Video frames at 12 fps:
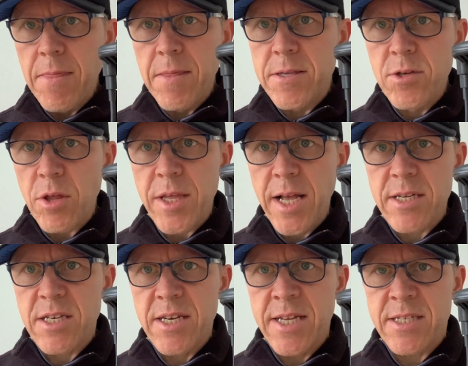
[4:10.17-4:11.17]
there's nothing
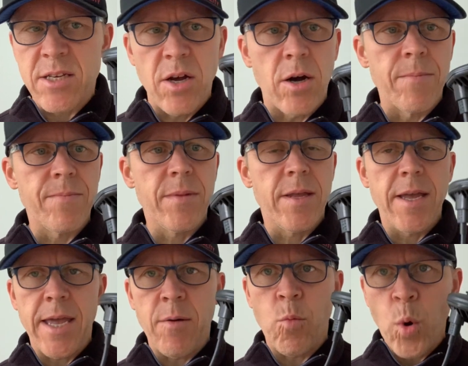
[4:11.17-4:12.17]
else you need to know.
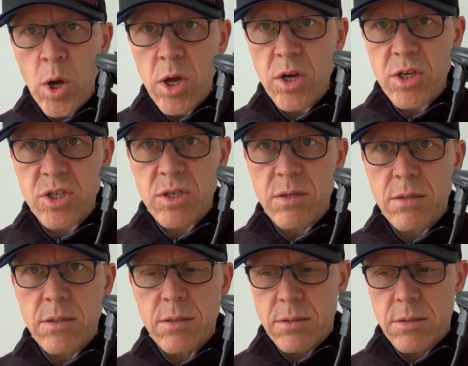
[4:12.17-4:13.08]
It works,